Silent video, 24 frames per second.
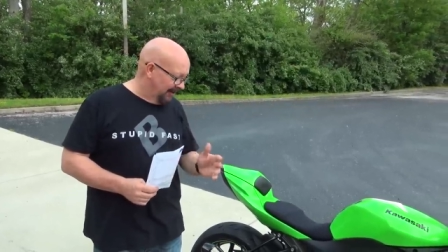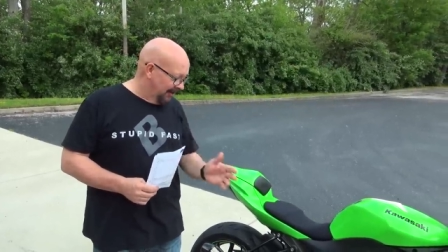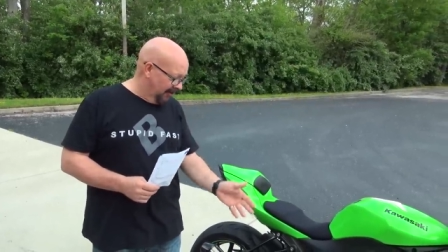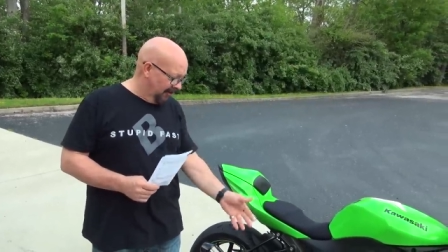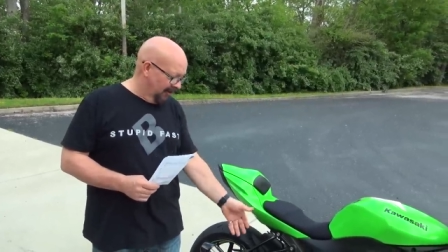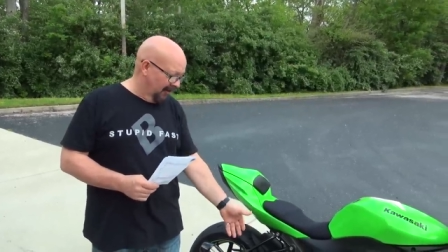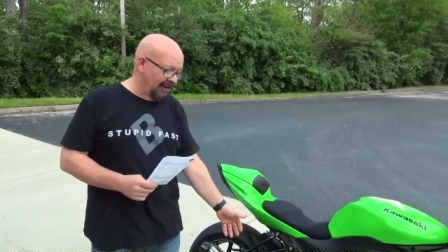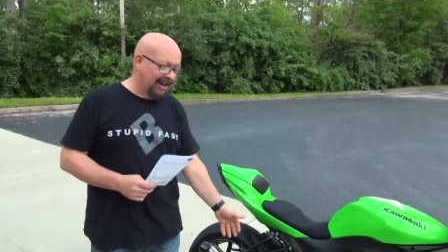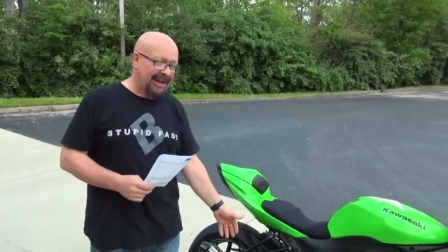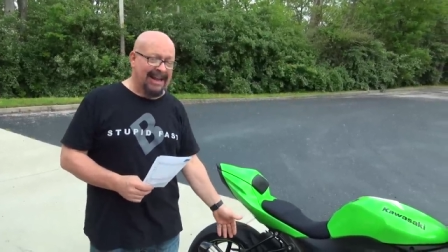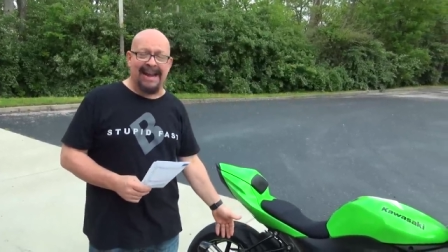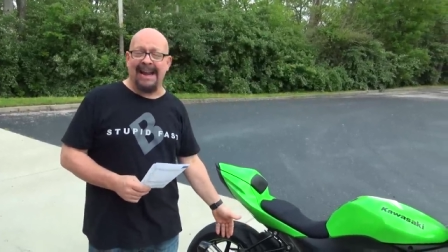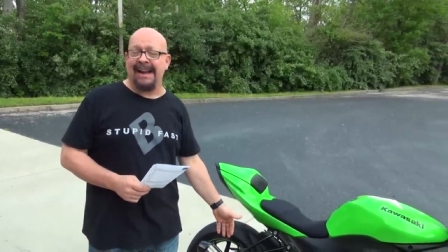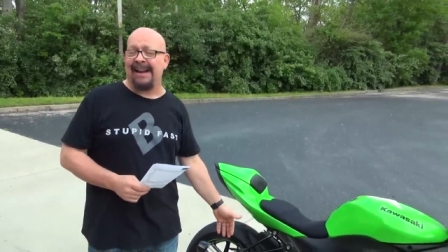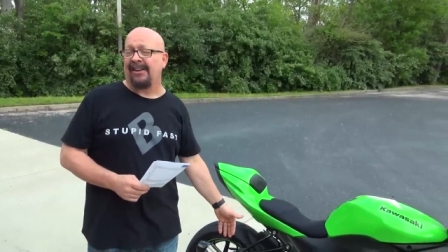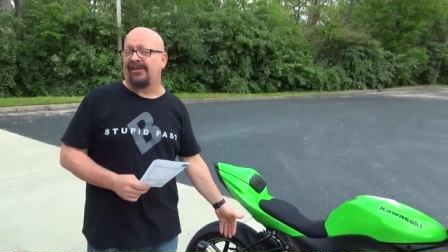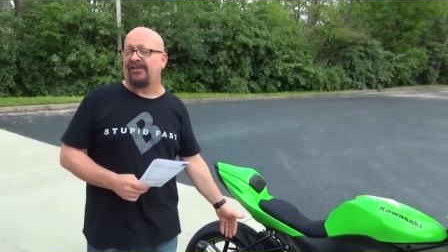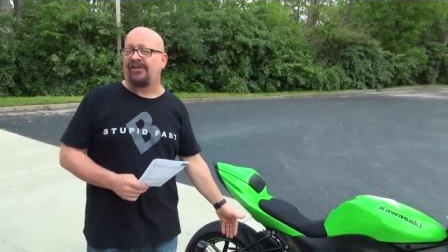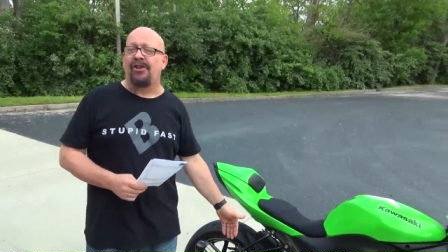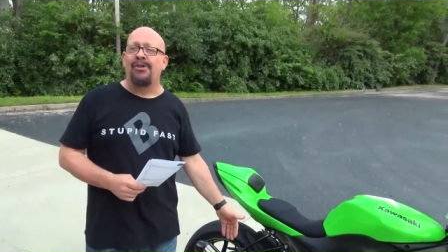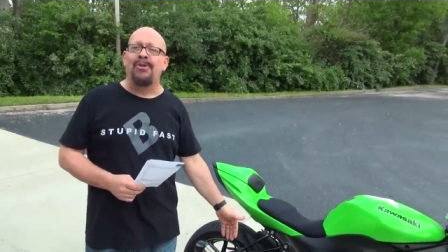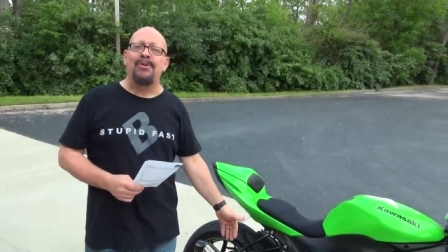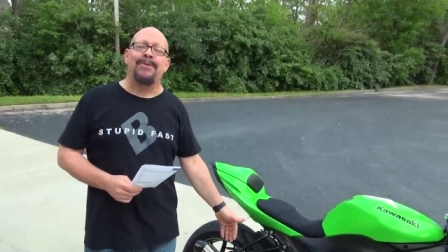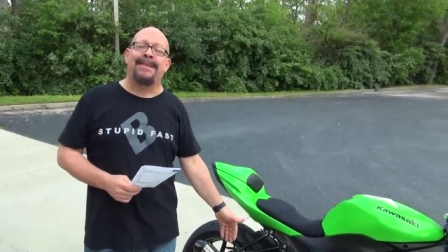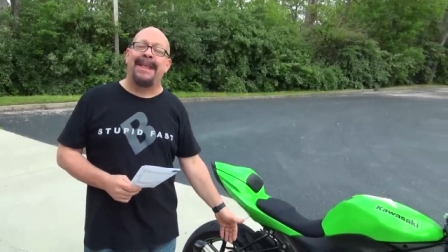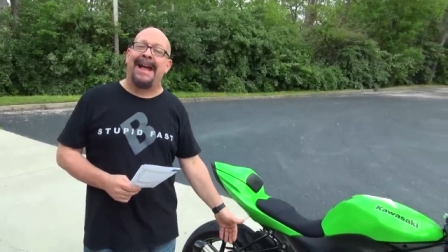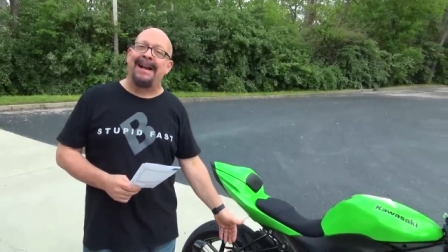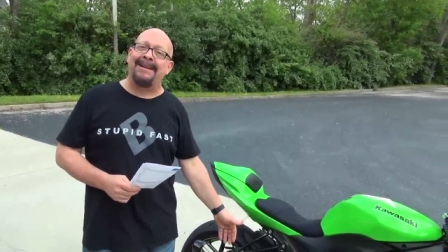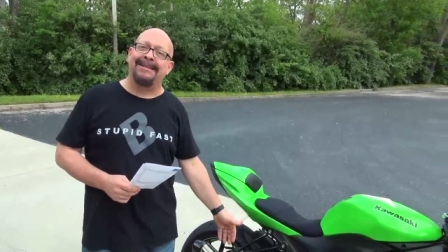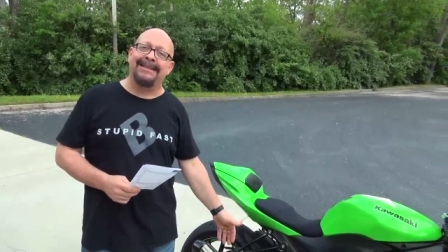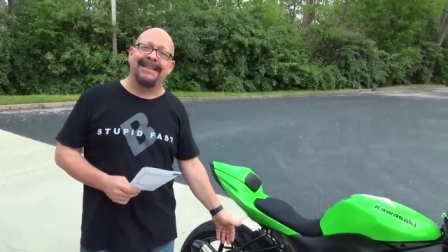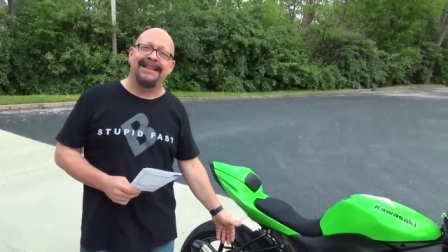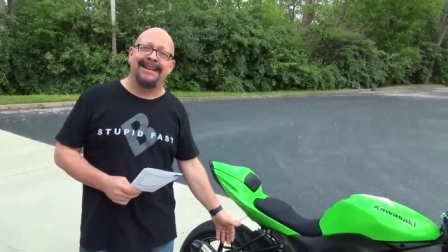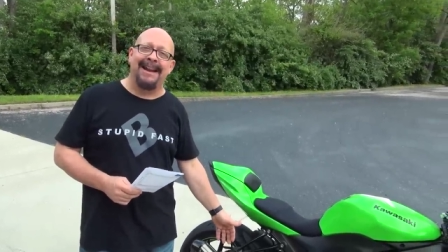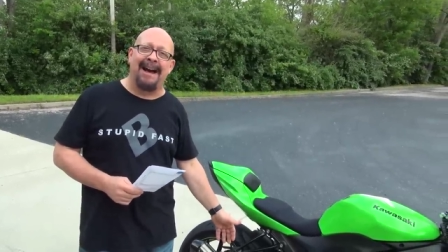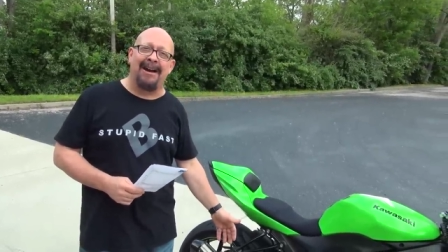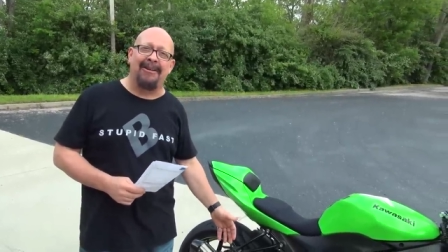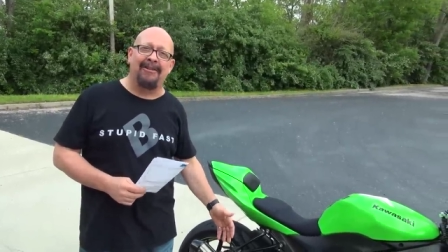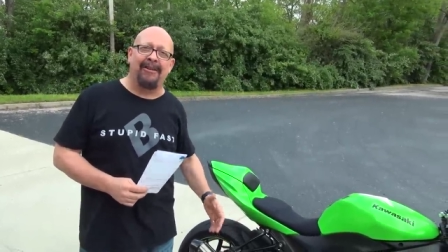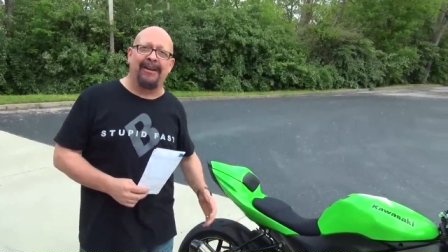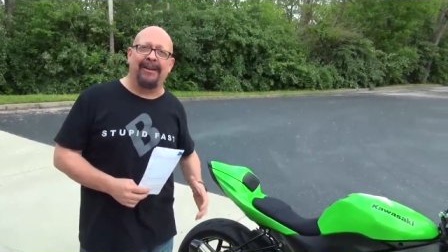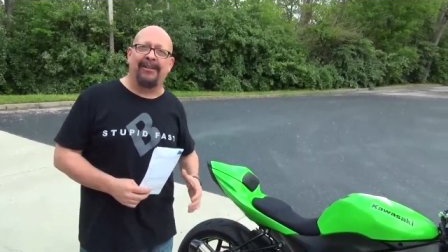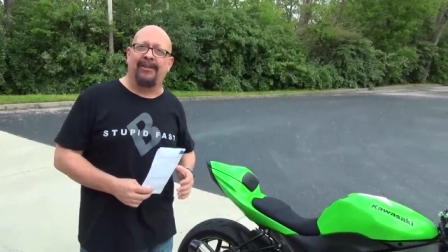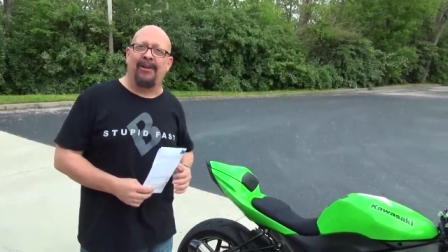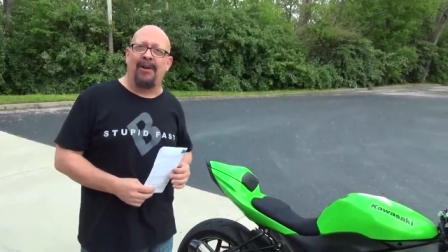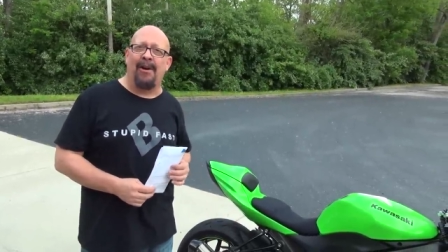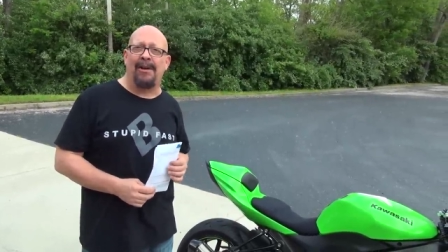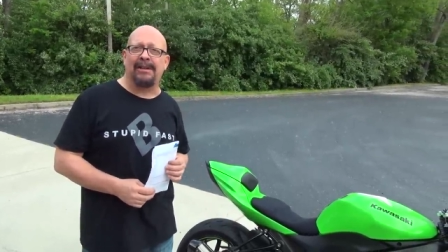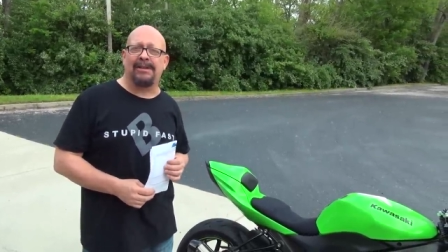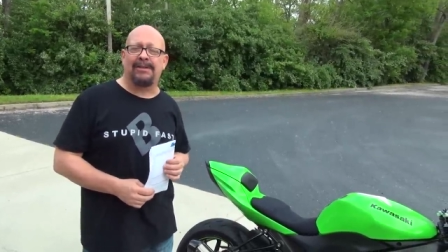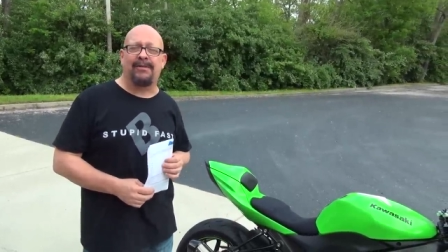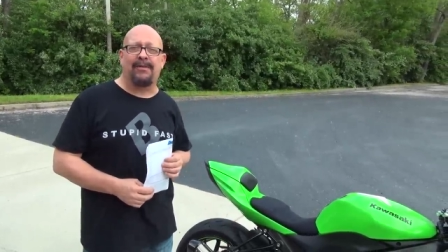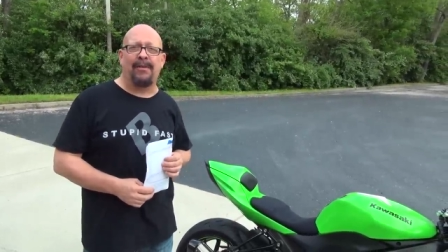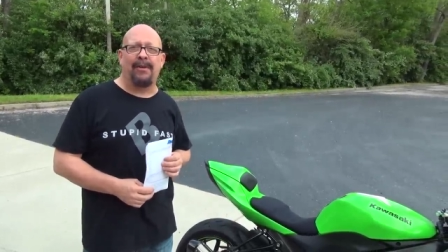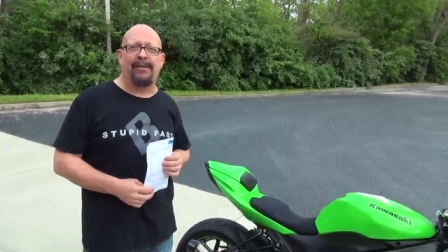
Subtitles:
You're looking at a $2,000 exhaust